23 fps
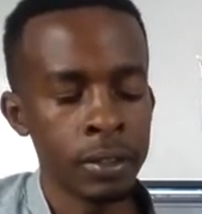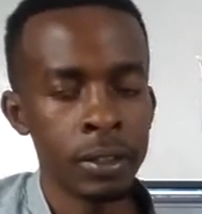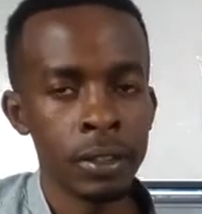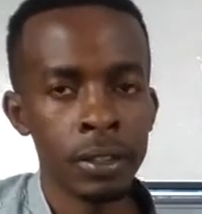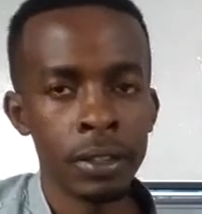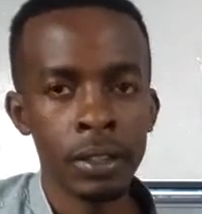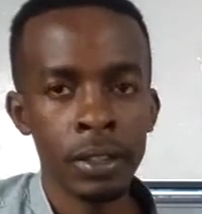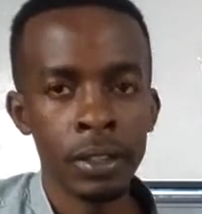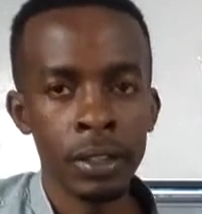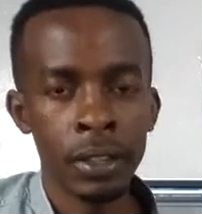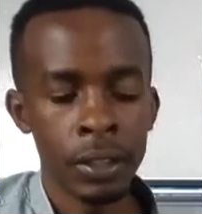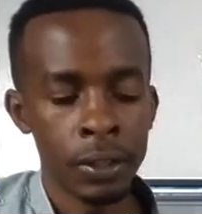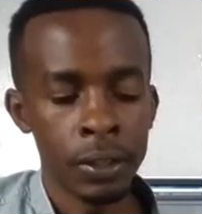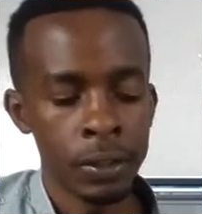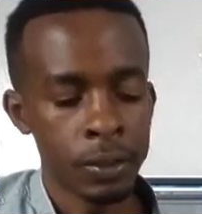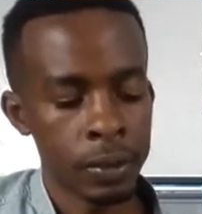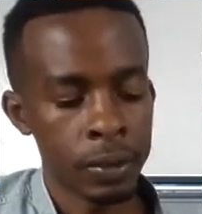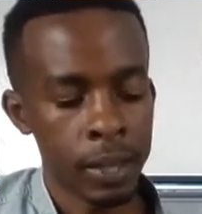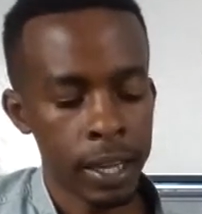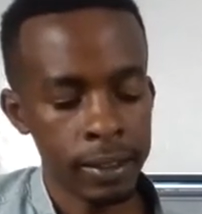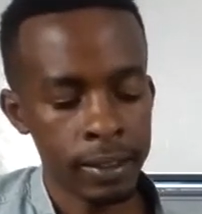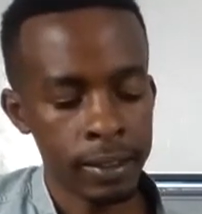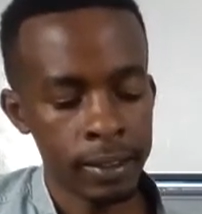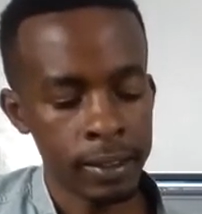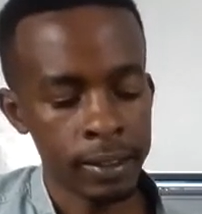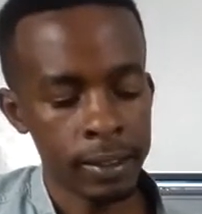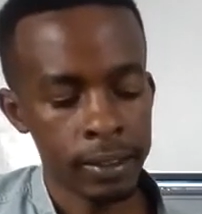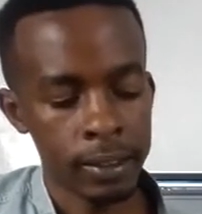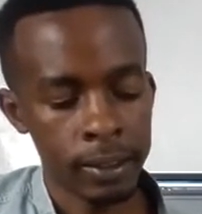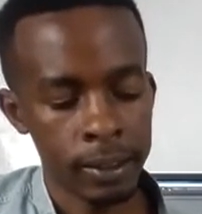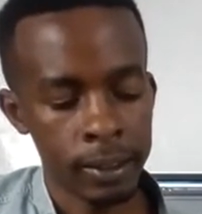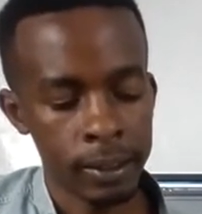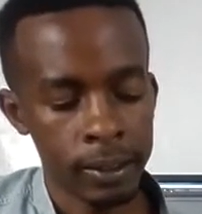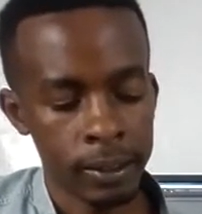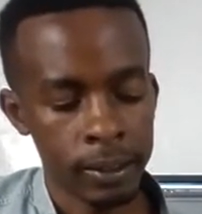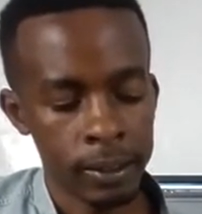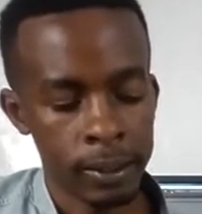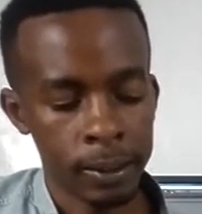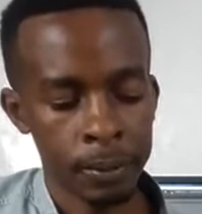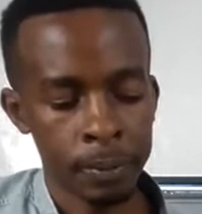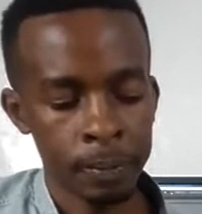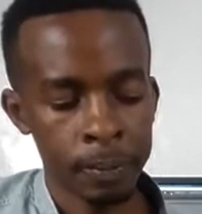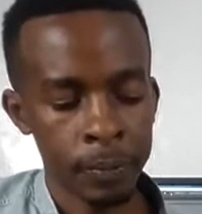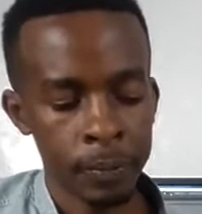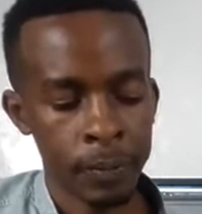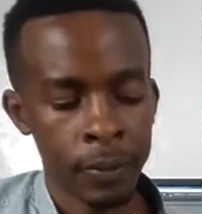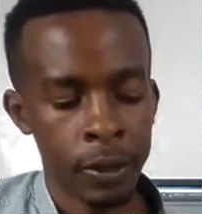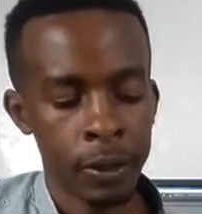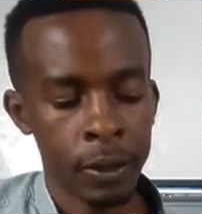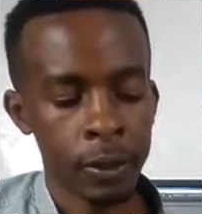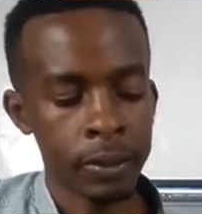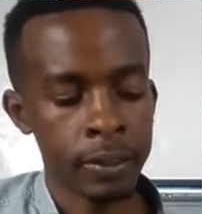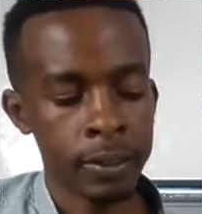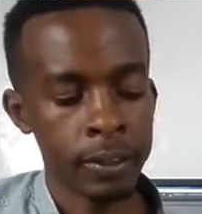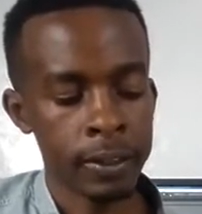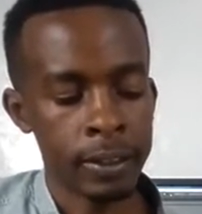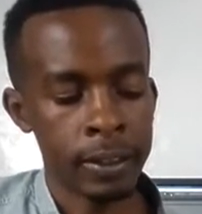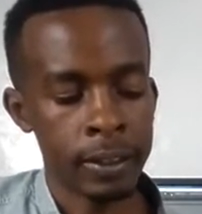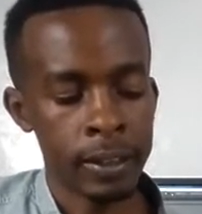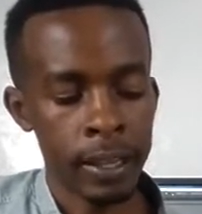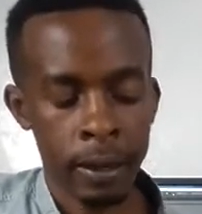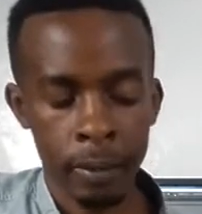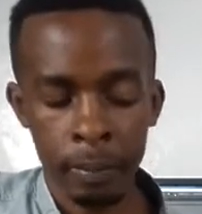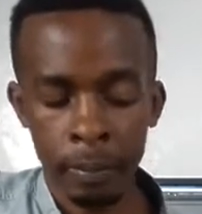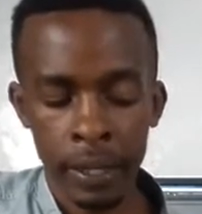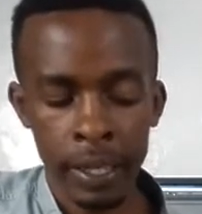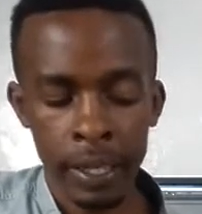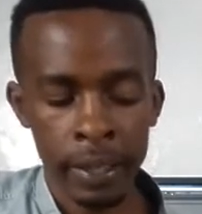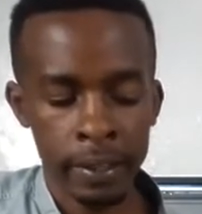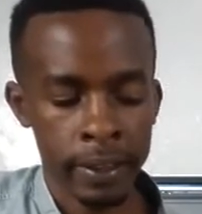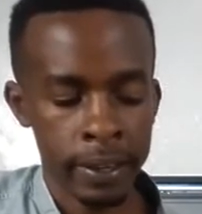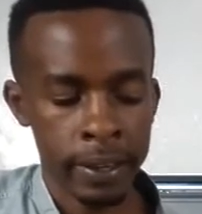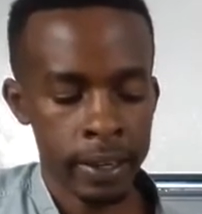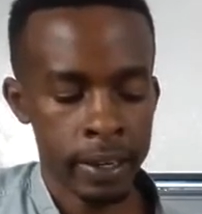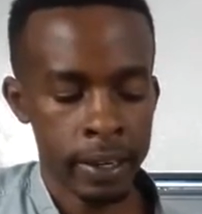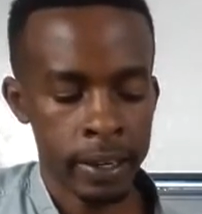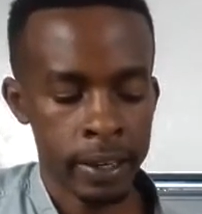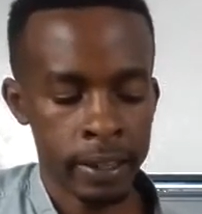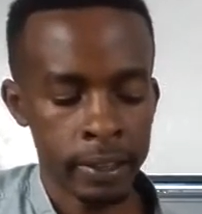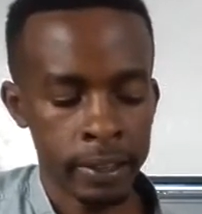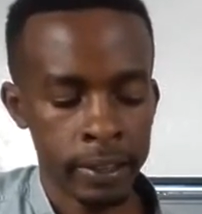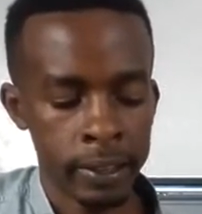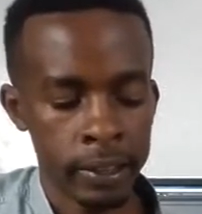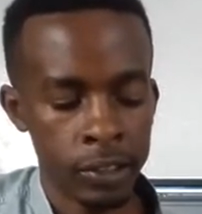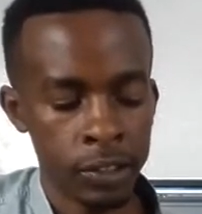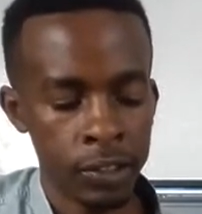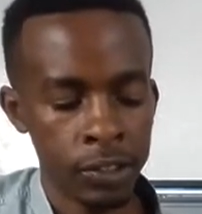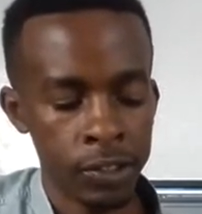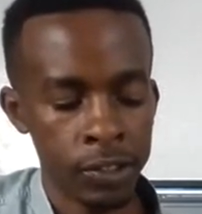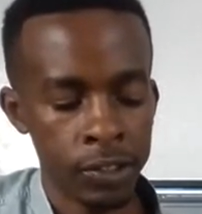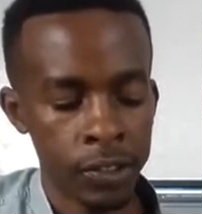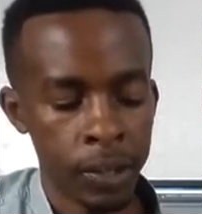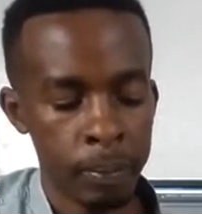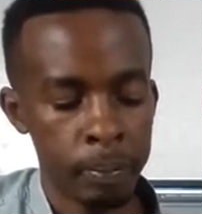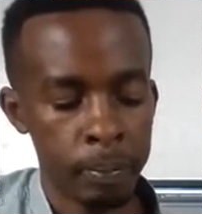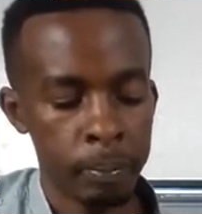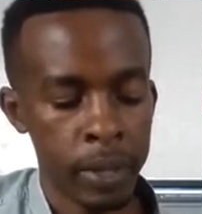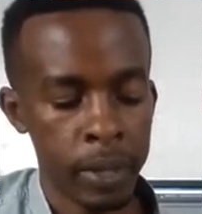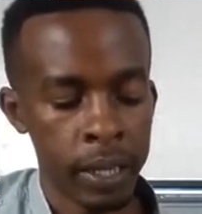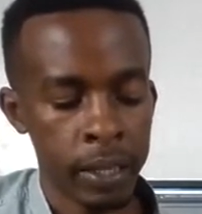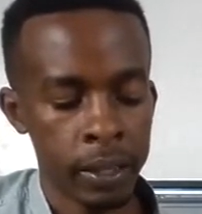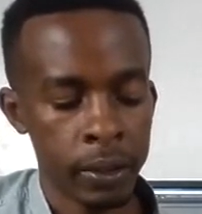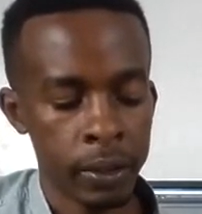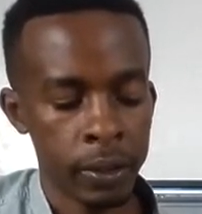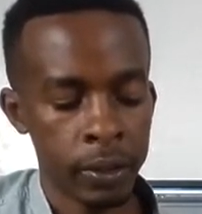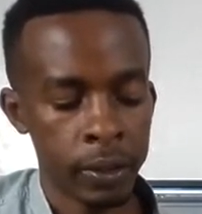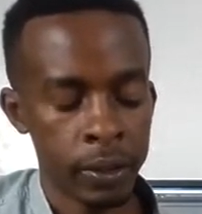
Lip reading: So that is the chords that I'm playing there are C sharp minor chord,